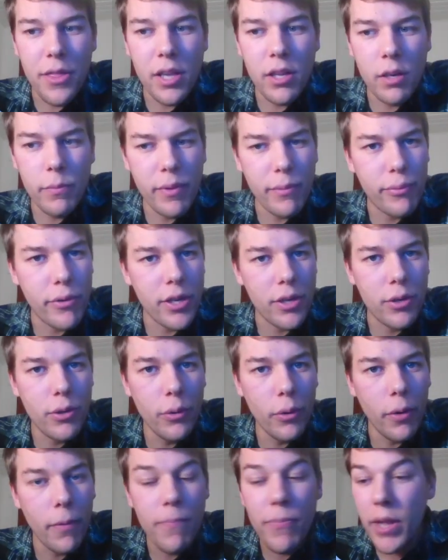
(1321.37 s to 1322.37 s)
think that would be pretty
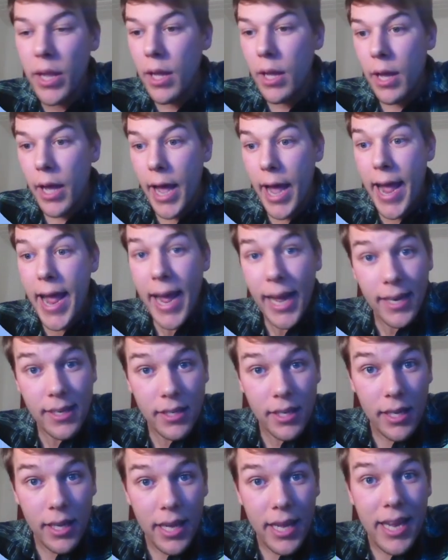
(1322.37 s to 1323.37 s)
cool,
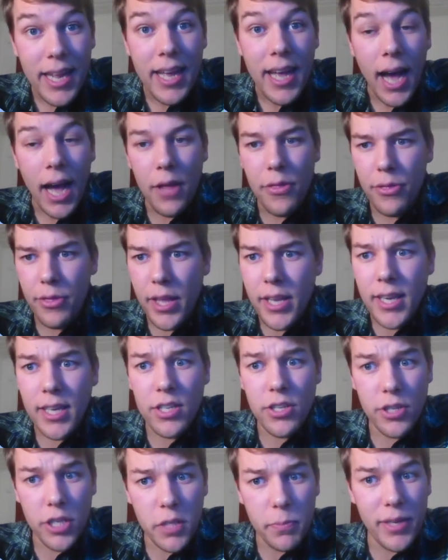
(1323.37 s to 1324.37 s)
and I think
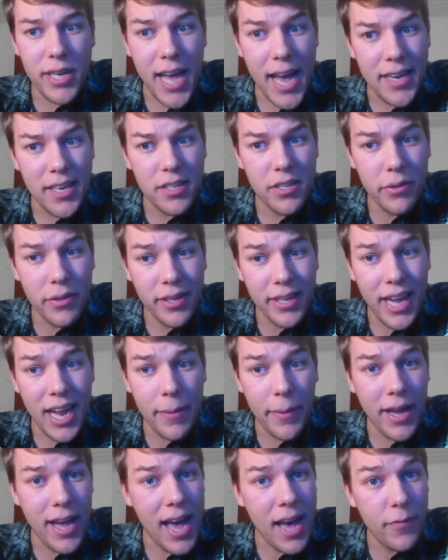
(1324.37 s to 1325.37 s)
it's just been added to the
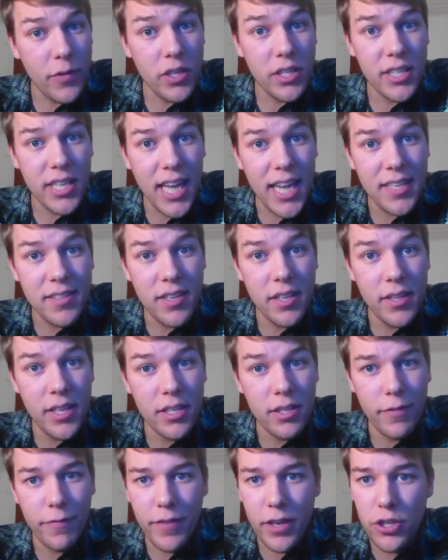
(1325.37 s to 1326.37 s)
game. I haven't tested
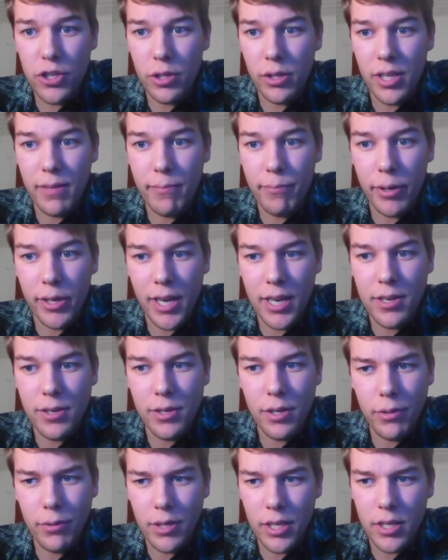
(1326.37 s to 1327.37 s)
this officially, but I
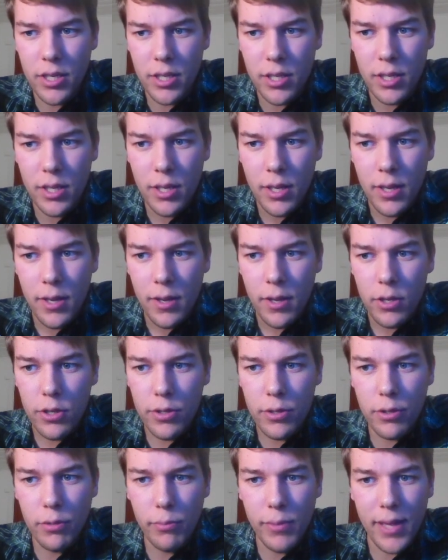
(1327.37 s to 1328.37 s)
noticed
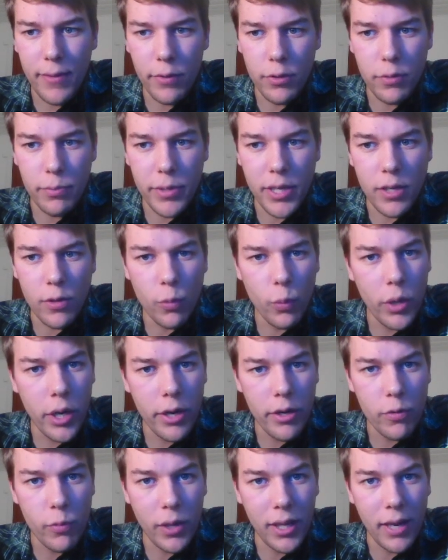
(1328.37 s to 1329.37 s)
zoom levels being
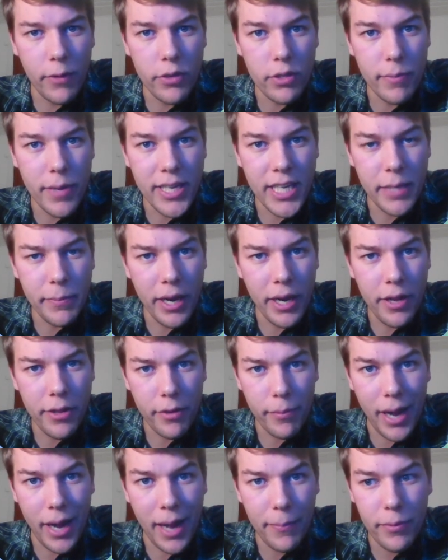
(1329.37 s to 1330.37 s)
weird while I was making my
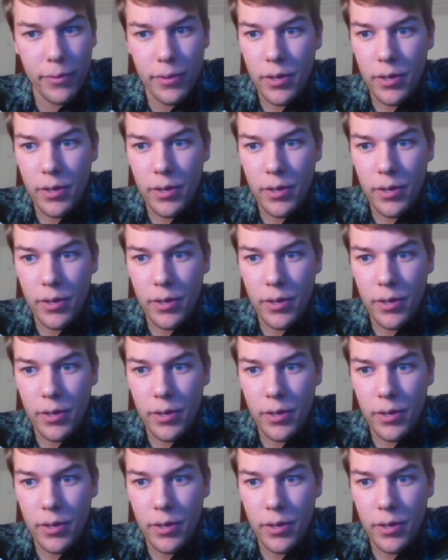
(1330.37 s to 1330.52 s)
other map.